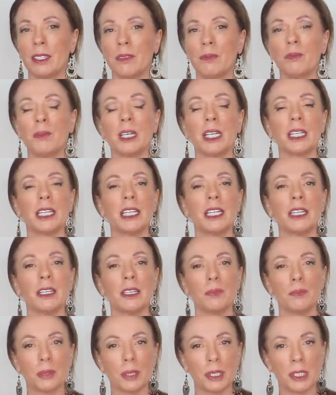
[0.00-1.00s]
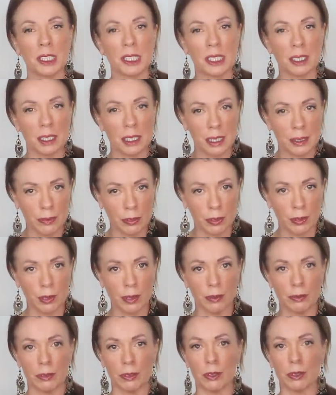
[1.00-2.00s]
Many a person has
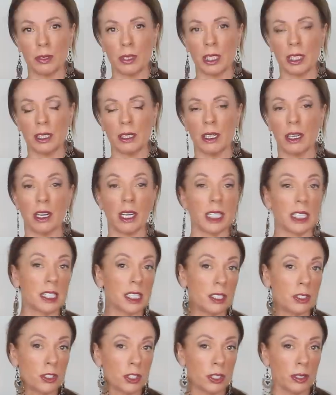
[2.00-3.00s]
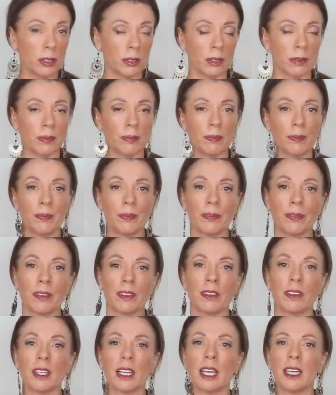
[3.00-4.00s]
fallen for it. I did too.
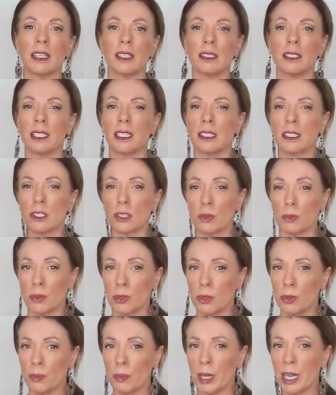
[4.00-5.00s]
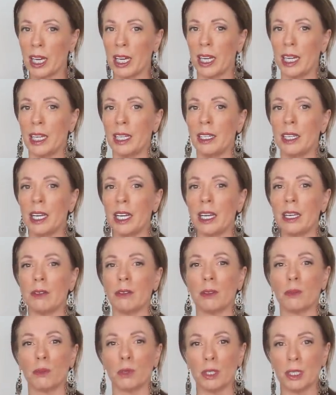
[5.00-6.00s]
And it leads to more pain,
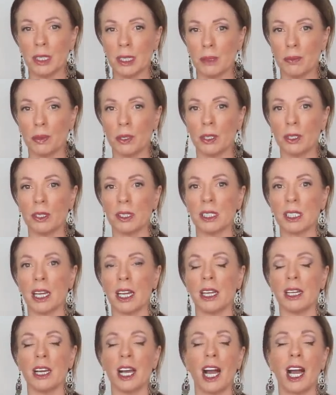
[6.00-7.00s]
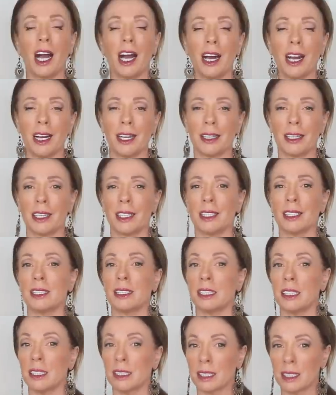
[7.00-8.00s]
even worse abuse, and harder
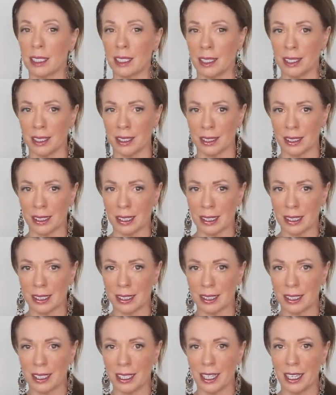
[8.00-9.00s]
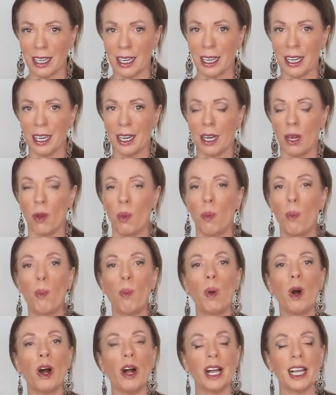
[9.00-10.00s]
discards.
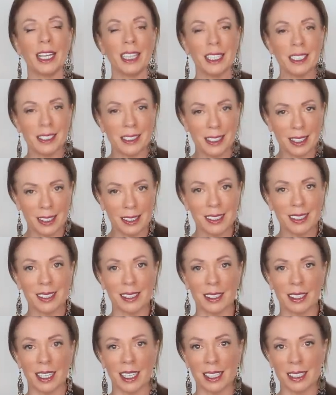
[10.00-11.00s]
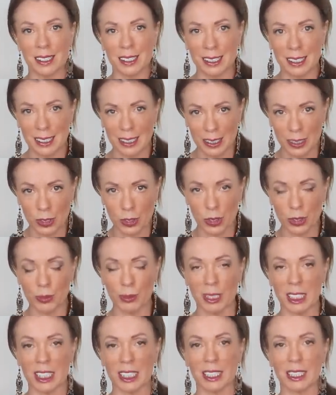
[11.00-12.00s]
Why does the narcissist
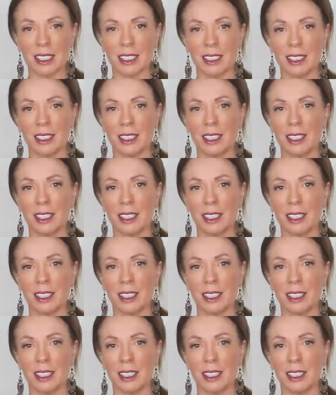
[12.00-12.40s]
do it?